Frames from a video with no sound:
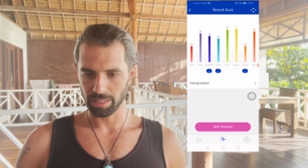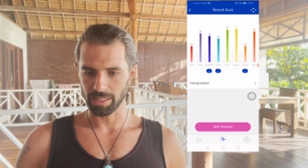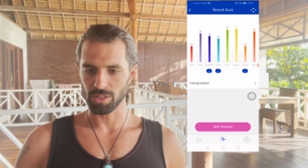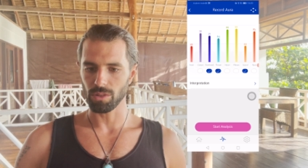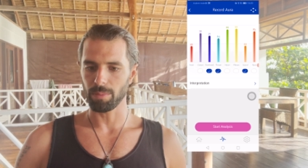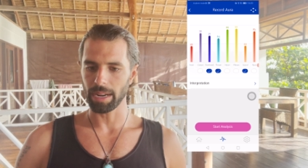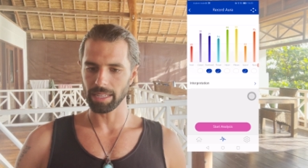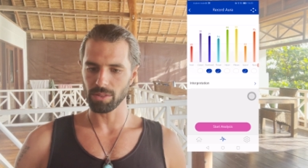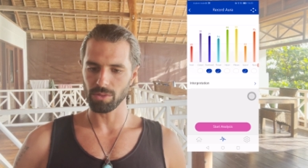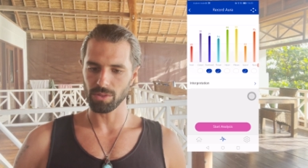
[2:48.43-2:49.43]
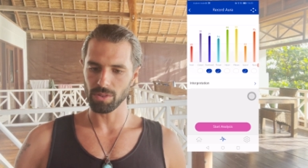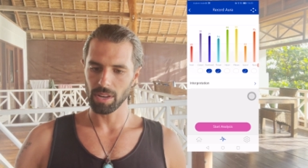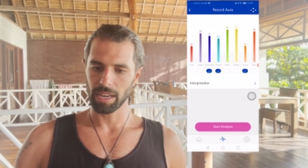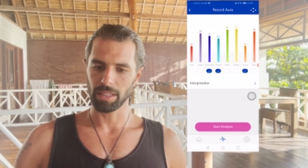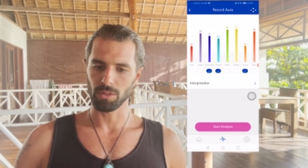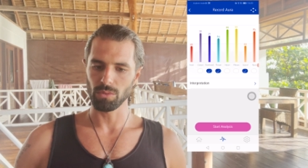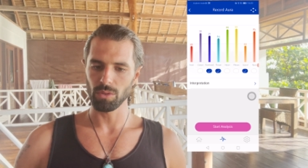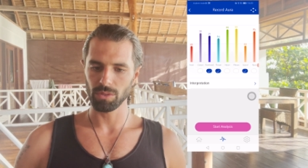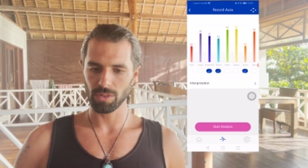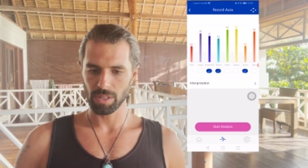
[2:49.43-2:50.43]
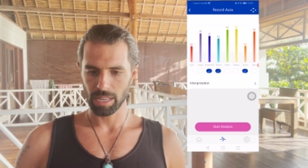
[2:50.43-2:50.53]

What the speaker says: in the solar plexus, in the root,